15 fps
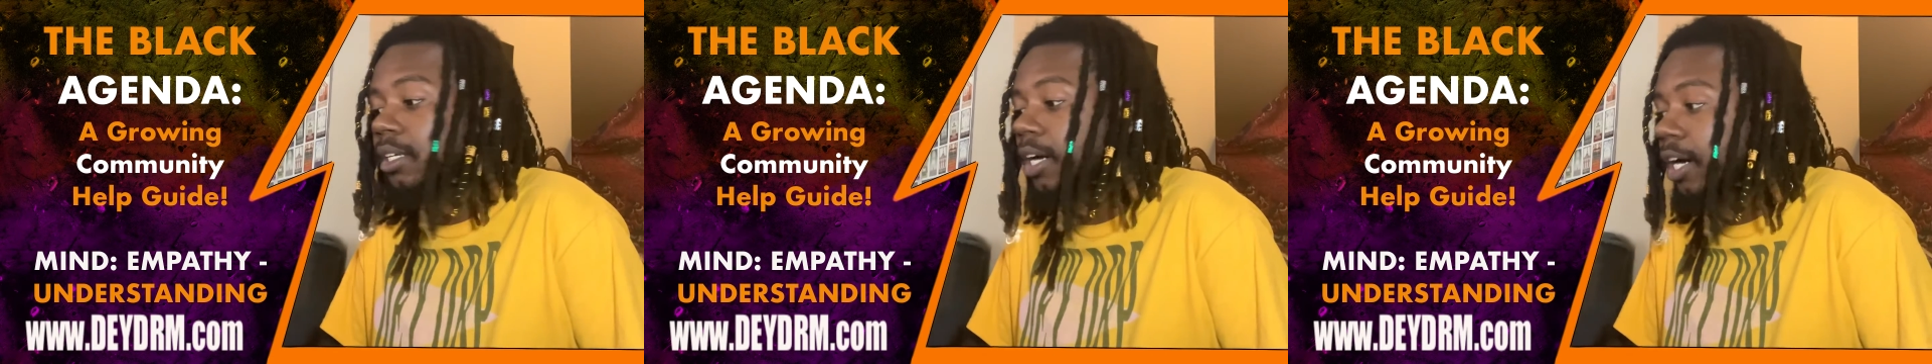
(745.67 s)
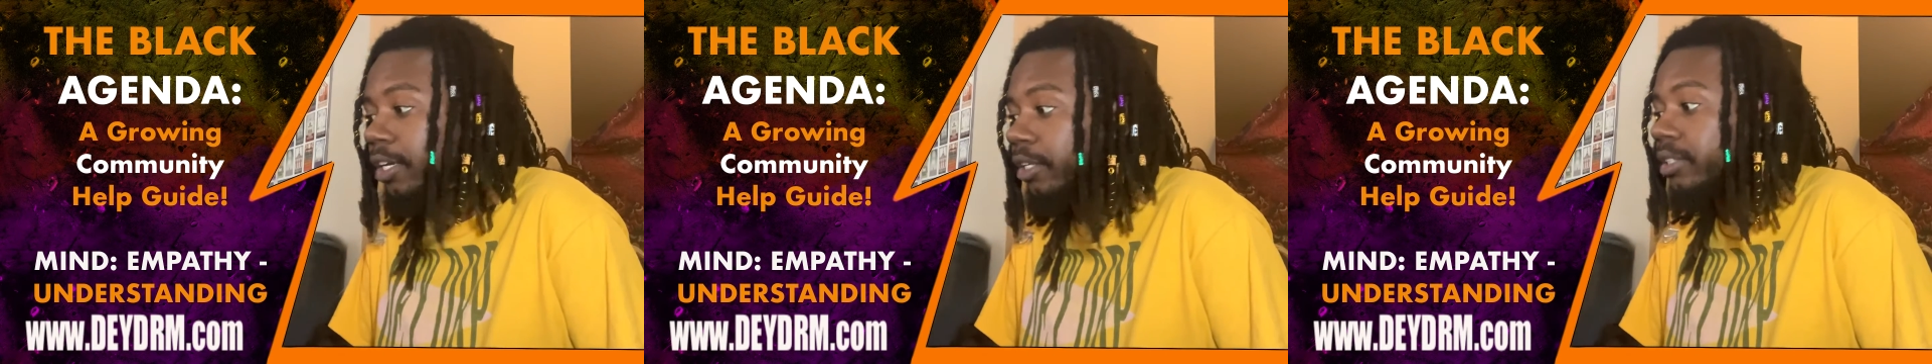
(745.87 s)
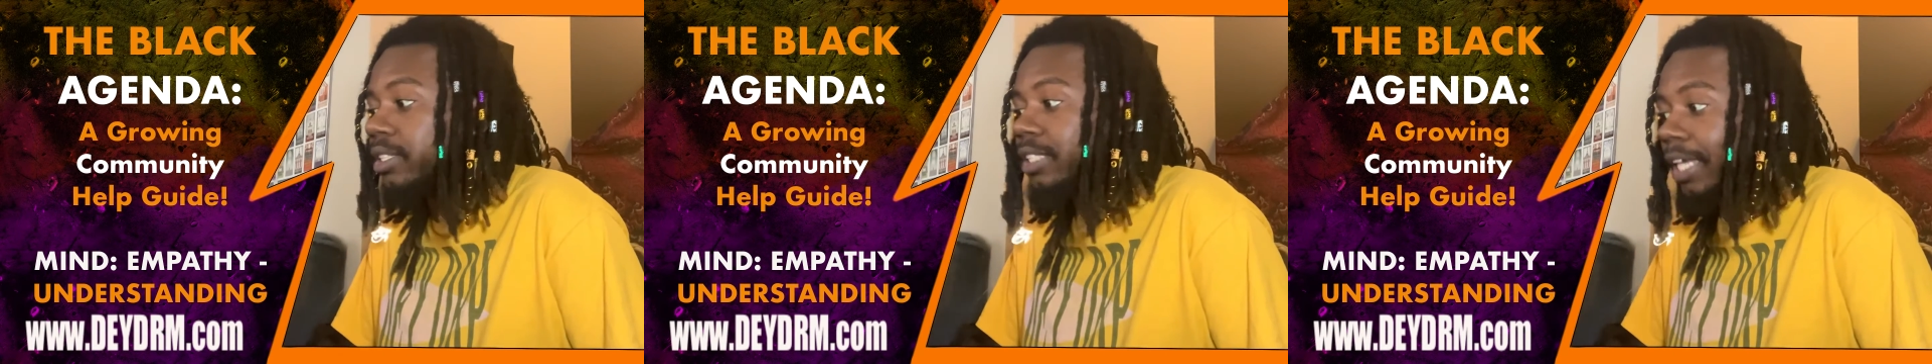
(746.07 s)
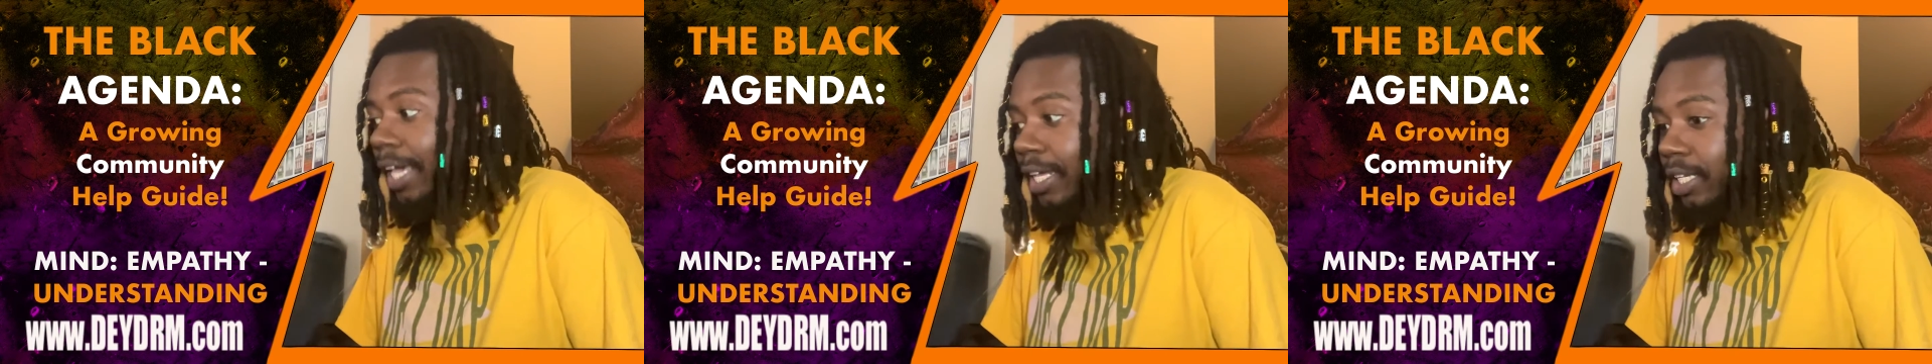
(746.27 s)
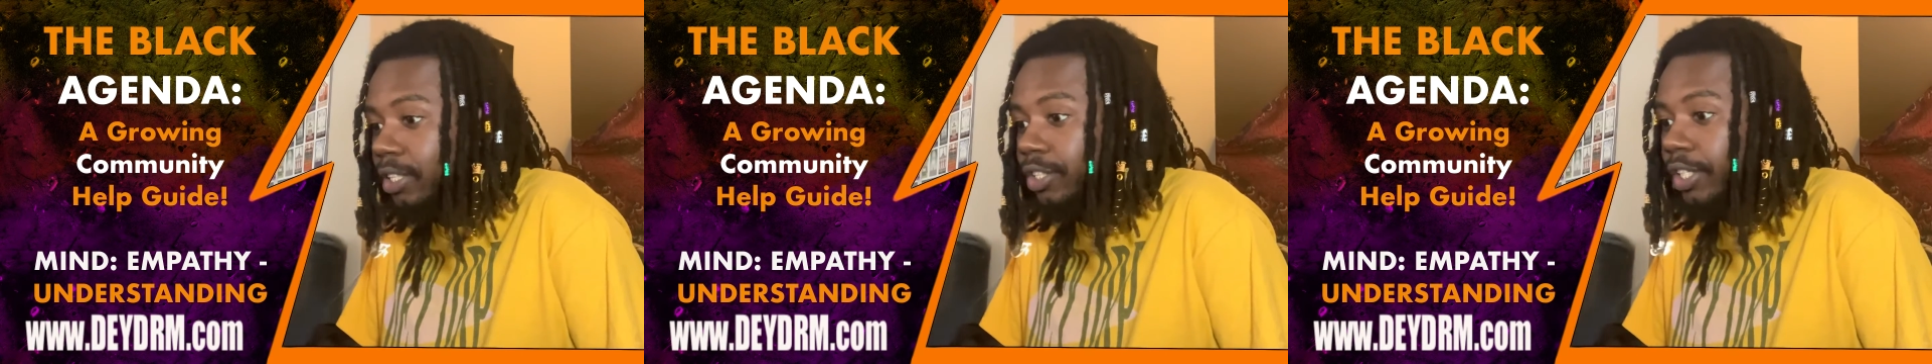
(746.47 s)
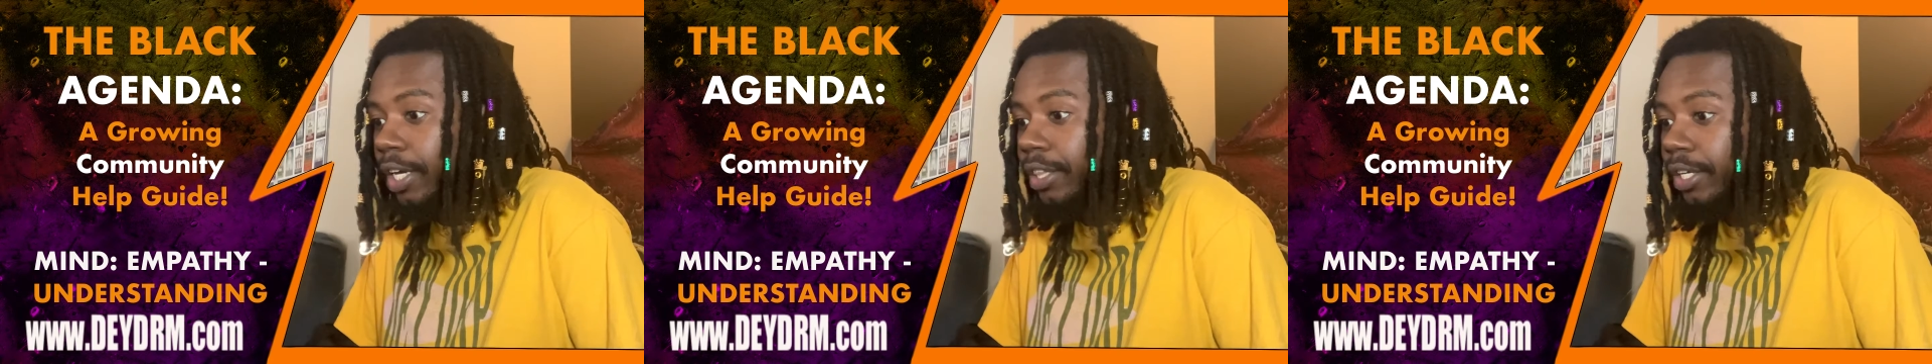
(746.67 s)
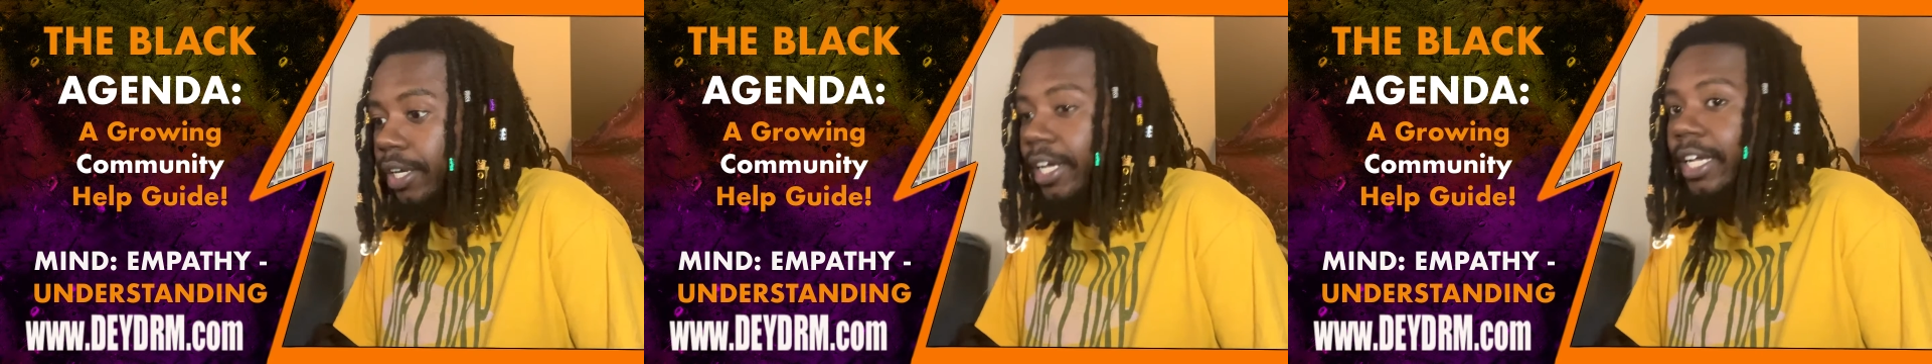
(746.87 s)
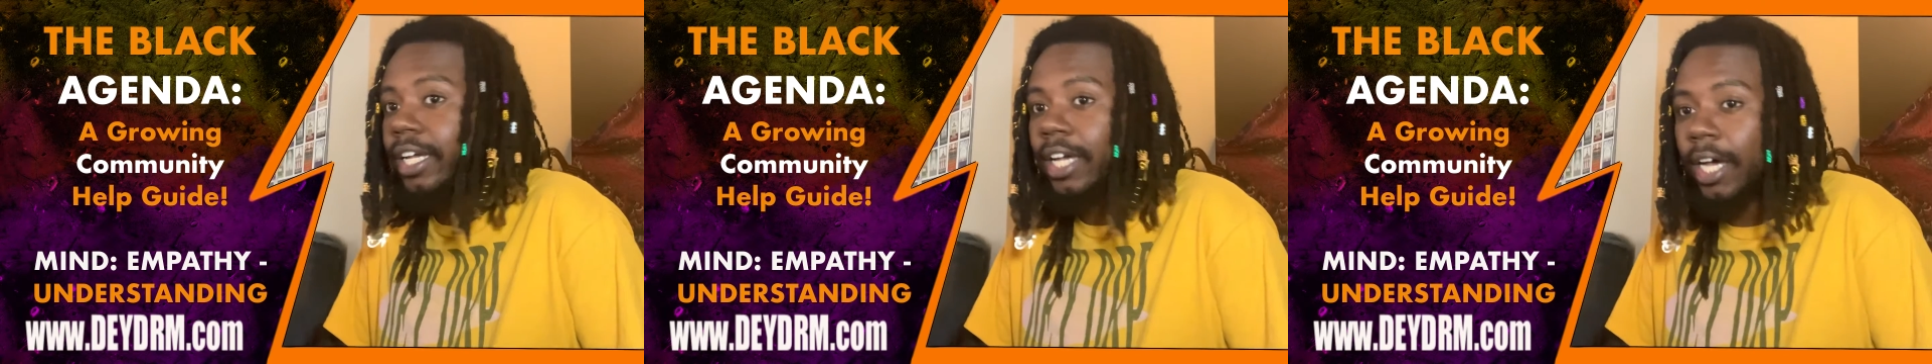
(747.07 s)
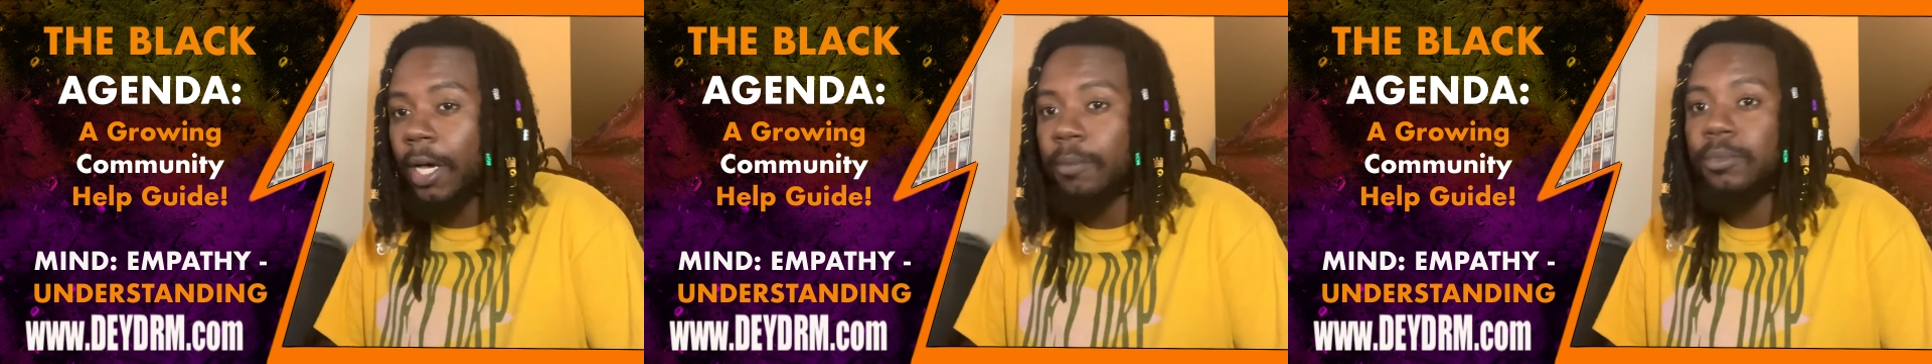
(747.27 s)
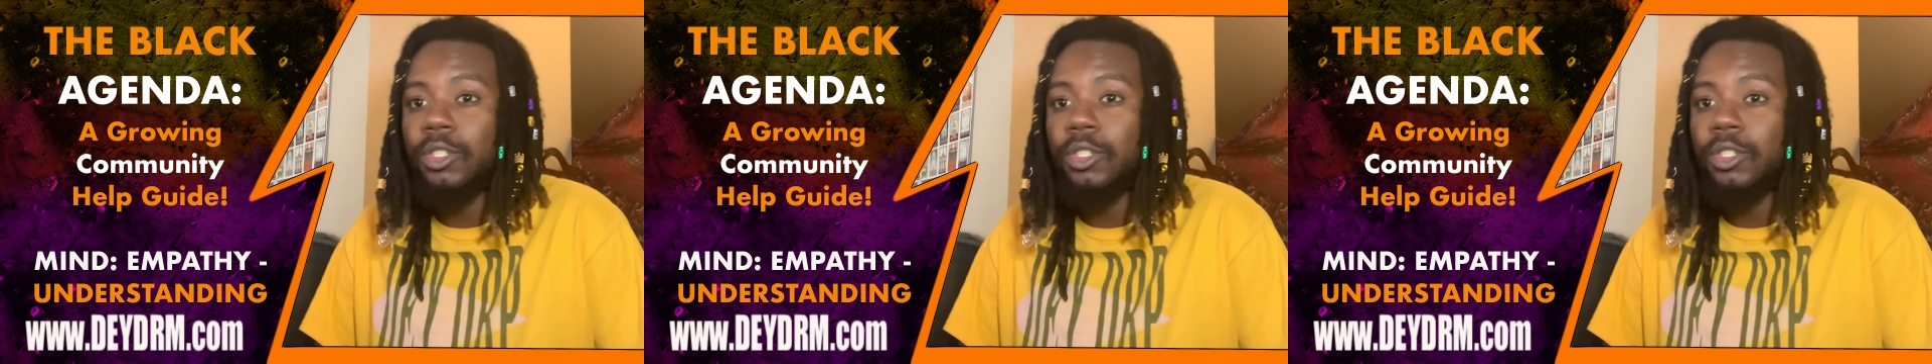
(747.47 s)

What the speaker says: understand each other and come